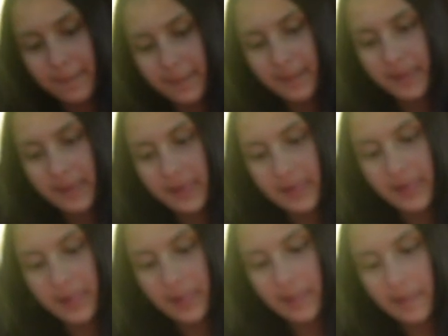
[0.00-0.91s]

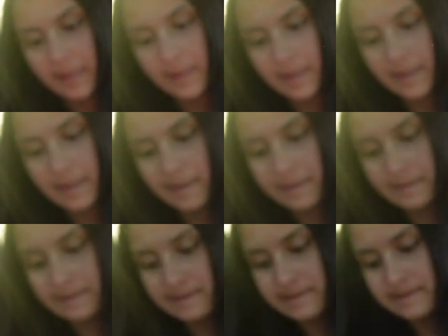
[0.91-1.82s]

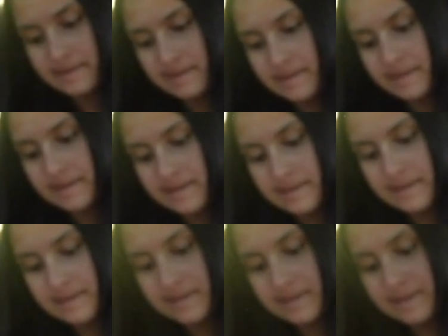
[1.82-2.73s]

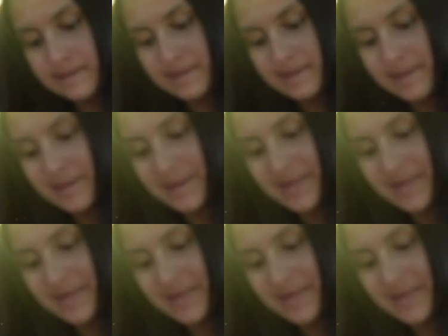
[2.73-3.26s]
(silent)